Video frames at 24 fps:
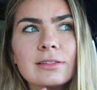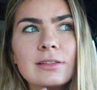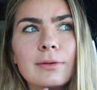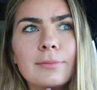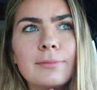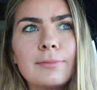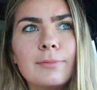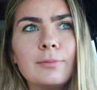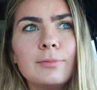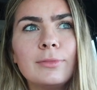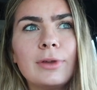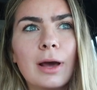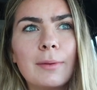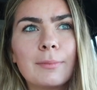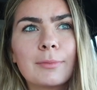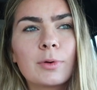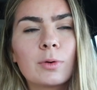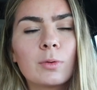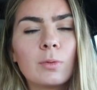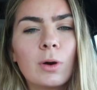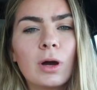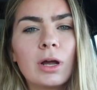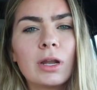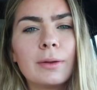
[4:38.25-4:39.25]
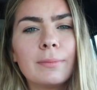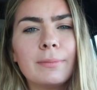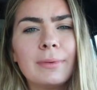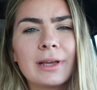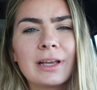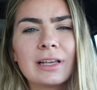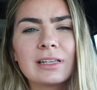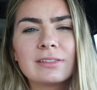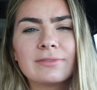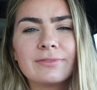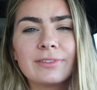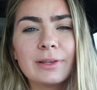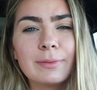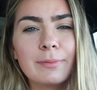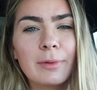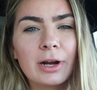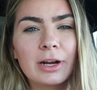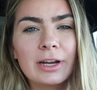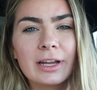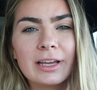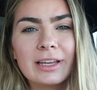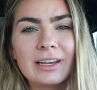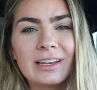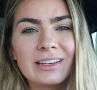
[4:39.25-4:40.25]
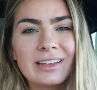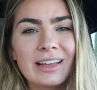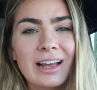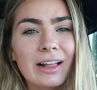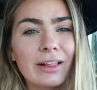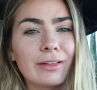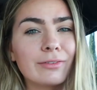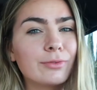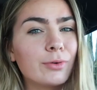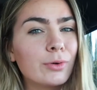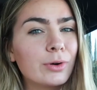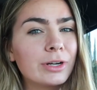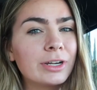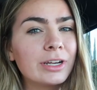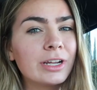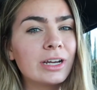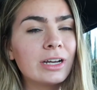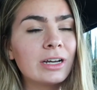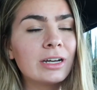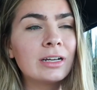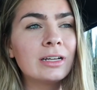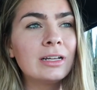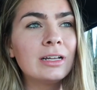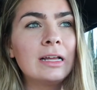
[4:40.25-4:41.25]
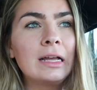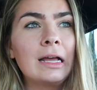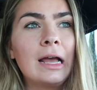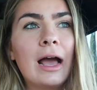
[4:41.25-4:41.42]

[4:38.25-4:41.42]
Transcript: the number one biggest flea market in California.